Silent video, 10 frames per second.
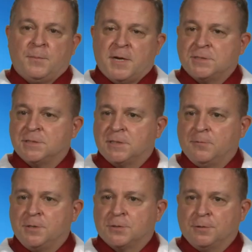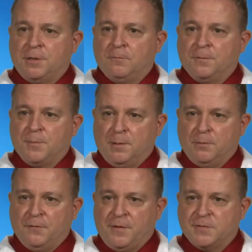patients that we treat with
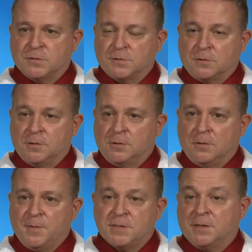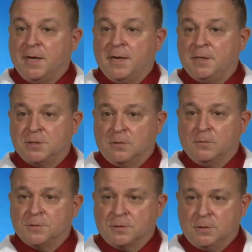minimally invasive surgery are basically any
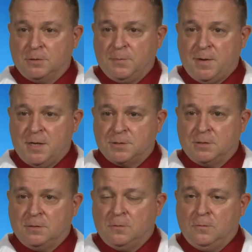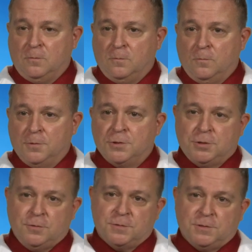general surgery patient who would
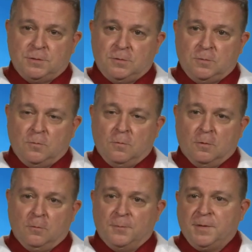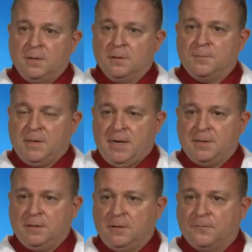choose to or would be a
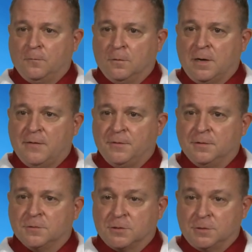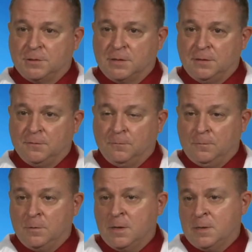candidate for having their surgery done
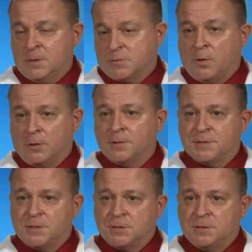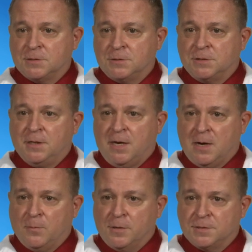through smaller incisions using
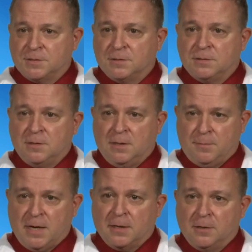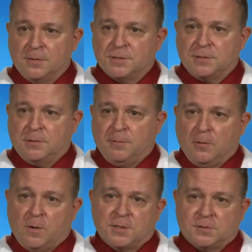cameras and, and monitors so that we
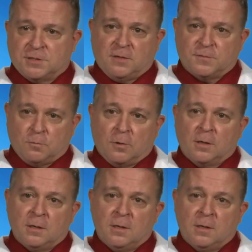can watch ourselves work.